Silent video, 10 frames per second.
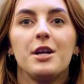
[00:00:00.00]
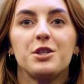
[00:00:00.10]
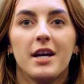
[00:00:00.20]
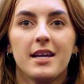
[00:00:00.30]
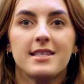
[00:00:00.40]

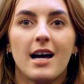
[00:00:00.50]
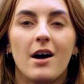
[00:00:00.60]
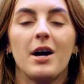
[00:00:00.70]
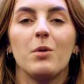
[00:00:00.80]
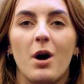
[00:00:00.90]
check us
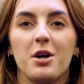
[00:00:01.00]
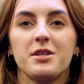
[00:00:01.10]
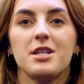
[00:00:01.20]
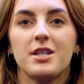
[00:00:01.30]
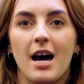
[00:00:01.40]
out at Water's
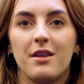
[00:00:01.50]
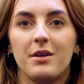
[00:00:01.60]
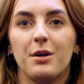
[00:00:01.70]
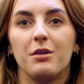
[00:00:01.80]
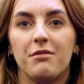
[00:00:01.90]
Edge
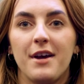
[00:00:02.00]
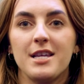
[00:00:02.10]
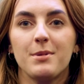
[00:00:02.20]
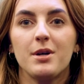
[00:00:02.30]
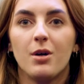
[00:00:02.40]
Gathering on
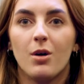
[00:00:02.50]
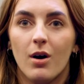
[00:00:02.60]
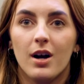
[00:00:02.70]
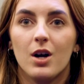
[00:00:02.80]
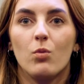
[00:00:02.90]
Facebook
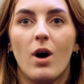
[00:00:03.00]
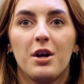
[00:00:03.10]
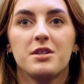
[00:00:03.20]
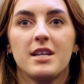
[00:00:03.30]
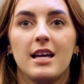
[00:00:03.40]
or
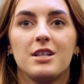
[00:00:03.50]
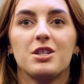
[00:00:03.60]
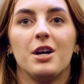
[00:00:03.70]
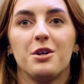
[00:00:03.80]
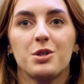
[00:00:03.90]
Water's Edge
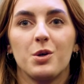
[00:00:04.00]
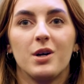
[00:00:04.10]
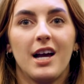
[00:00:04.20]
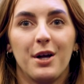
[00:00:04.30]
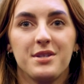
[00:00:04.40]

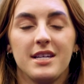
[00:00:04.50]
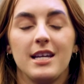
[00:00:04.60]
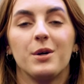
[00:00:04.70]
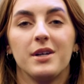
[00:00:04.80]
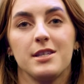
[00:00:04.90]
underscore
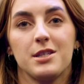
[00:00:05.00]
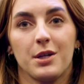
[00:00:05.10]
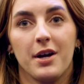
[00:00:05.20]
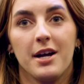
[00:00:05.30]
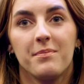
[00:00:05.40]
LC on
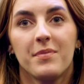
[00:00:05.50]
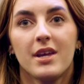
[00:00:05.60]
Instagram.